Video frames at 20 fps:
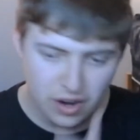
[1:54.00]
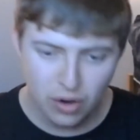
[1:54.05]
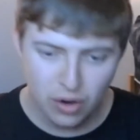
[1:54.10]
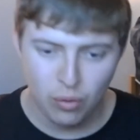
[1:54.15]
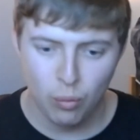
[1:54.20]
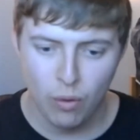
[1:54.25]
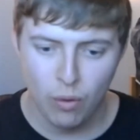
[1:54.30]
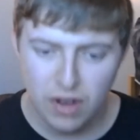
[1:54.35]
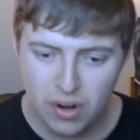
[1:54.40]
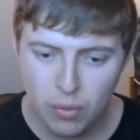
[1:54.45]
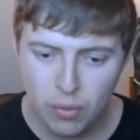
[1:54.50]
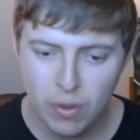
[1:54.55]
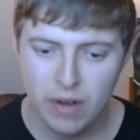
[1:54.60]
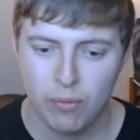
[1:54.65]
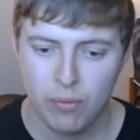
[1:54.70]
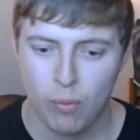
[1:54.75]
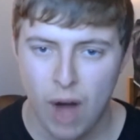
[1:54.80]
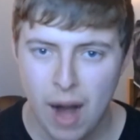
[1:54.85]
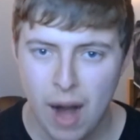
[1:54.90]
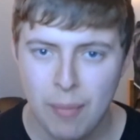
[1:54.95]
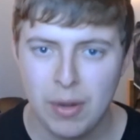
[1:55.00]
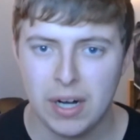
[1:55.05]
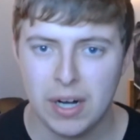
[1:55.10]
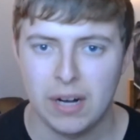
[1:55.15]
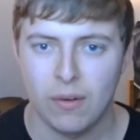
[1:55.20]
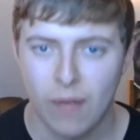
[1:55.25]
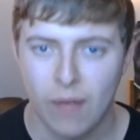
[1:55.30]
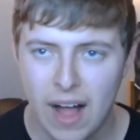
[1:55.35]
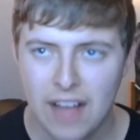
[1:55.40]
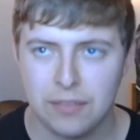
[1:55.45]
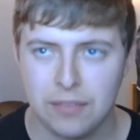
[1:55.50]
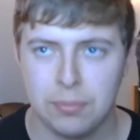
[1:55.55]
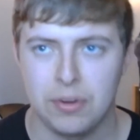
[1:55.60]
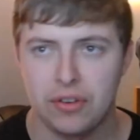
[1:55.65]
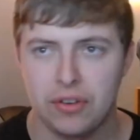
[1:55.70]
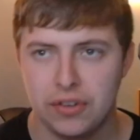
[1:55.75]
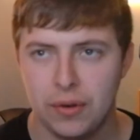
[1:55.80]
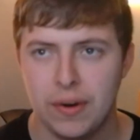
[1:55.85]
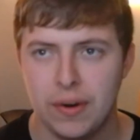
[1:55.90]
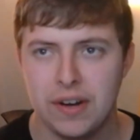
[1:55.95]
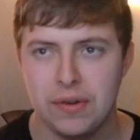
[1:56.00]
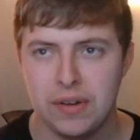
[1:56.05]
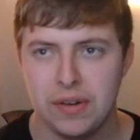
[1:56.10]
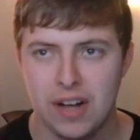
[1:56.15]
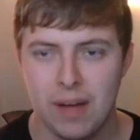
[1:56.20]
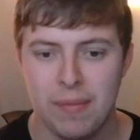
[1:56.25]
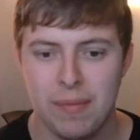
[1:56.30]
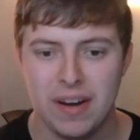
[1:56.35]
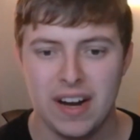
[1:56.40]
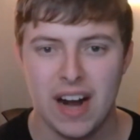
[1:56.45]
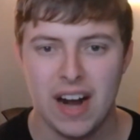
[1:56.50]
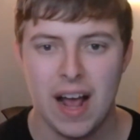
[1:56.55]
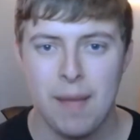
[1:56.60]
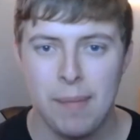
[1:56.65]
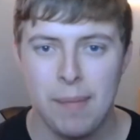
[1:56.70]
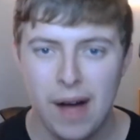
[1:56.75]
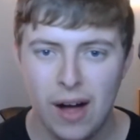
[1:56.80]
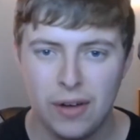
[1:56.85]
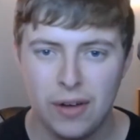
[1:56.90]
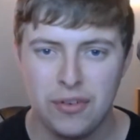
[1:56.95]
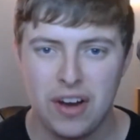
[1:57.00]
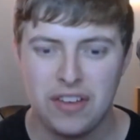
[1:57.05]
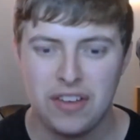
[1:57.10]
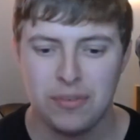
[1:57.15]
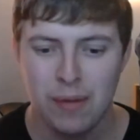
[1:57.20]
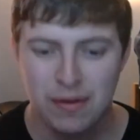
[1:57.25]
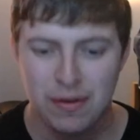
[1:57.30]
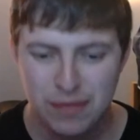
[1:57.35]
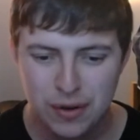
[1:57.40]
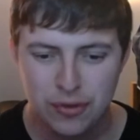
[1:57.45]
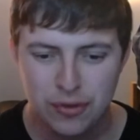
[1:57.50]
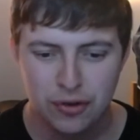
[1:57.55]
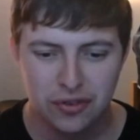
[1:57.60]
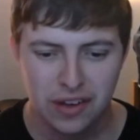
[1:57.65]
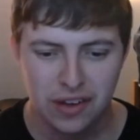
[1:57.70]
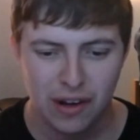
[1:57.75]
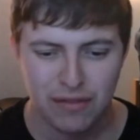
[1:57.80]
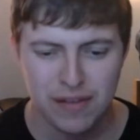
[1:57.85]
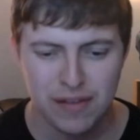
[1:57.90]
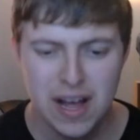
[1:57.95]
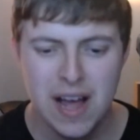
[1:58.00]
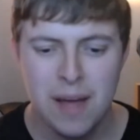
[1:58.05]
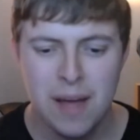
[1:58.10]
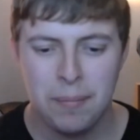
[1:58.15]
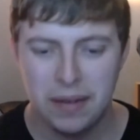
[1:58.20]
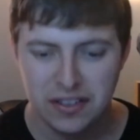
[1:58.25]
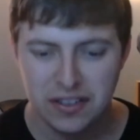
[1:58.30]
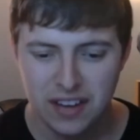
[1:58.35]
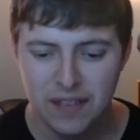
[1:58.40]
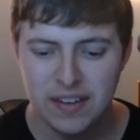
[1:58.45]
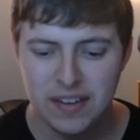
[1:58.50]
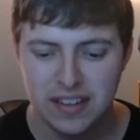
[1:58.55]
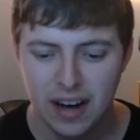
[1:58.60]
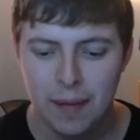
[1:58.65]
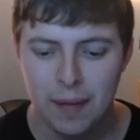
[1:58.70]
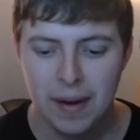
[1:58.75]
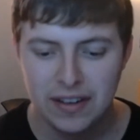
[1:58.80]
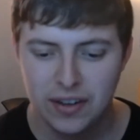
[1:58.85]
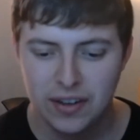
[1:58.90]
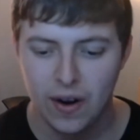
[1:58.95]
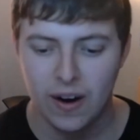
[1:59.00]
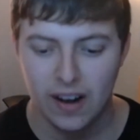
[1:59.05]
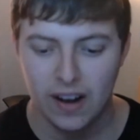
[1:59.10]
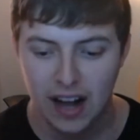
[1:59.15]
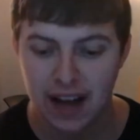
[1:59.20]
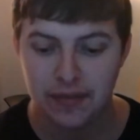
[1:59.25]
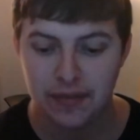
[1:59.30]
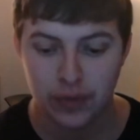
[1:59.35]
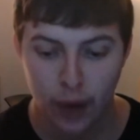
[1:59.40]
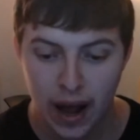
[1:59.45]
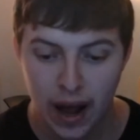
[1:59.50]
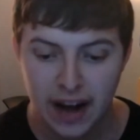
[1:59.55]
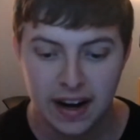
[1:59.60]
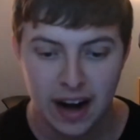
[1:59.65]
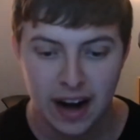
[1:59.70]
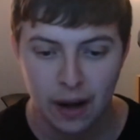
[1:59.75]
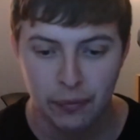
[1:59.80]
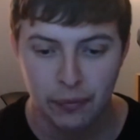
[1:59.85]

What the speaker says: Wonder where Robert Glasper is going to come in, and I apologize to my future self because every time I talk I have to edit out the